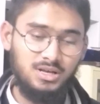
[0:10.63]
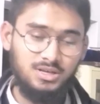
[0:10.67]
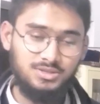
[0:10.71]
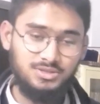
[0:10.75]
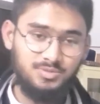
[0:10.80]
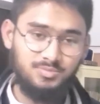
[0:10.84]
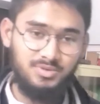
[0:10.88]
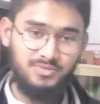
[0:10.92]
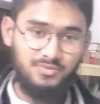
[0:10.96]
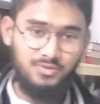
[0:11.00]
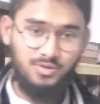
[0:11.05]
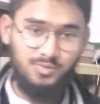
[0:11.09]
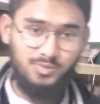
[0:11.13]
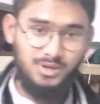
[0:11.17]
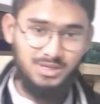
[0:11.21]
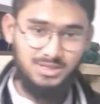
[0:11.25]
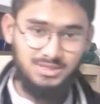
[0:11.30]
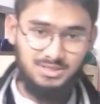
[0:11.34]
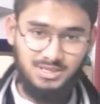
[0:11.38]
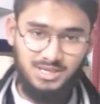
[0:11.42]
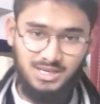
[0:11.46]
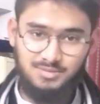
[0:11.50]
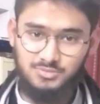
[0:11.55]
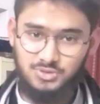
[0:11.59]
So before we
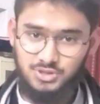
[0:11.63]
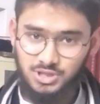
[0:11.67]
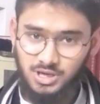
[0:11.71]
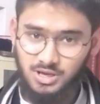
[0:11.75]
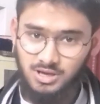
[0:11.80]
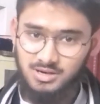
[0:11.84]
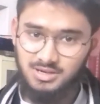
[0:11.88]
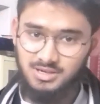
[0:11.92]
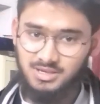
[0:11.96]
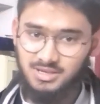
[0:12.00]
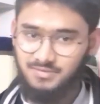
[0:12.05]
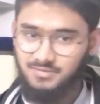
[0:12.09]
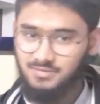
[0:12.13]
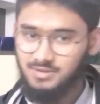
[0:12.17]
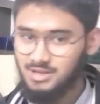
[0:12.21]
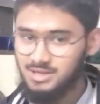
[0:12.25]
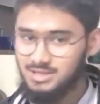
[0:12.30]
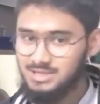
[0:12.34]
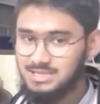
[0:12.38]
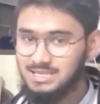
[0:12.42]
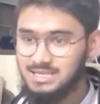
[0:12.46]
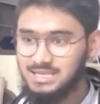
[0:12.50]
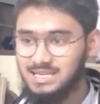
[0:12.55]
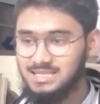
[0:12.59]
understand Musharakah,
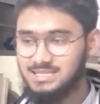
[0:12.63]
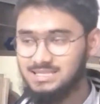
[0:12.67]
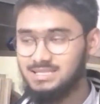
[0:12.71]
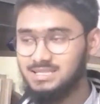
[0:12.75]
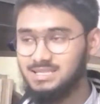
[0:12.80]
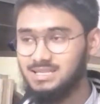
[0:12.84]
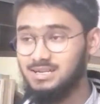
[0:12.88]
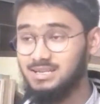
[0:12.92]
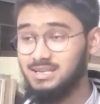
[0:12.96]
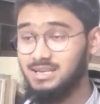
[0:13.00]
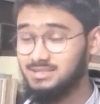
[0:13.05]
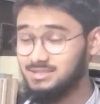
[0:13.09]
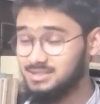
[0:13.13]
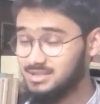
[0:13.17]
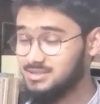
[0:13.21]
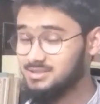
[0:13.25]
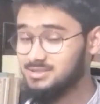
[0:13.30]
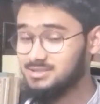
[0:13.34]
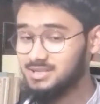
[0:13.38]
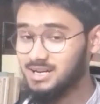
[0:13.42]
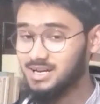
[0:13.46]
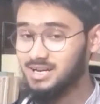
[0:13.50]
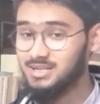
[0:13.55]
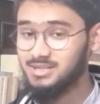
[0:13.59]
first let's
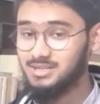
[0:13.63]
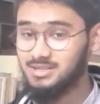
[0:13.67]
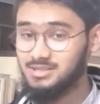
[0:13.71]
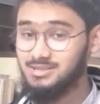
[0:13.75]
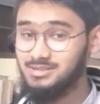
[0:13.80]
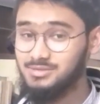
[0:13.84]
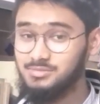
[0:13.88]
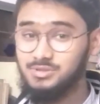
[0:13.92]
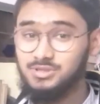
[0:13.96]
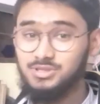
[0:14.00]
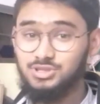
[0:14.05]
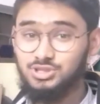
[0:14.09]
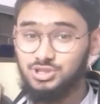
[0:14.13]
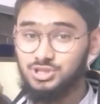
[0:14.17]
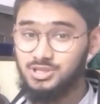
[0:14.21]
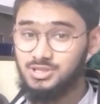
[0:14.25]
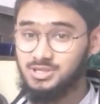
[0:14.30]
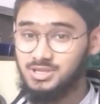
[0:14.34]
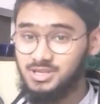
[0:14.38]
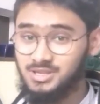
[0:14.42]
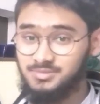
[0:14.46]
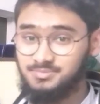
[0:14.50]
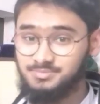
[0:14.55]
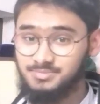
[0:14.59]
understand the word
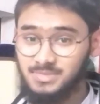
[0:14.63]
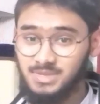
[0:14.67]
shirka.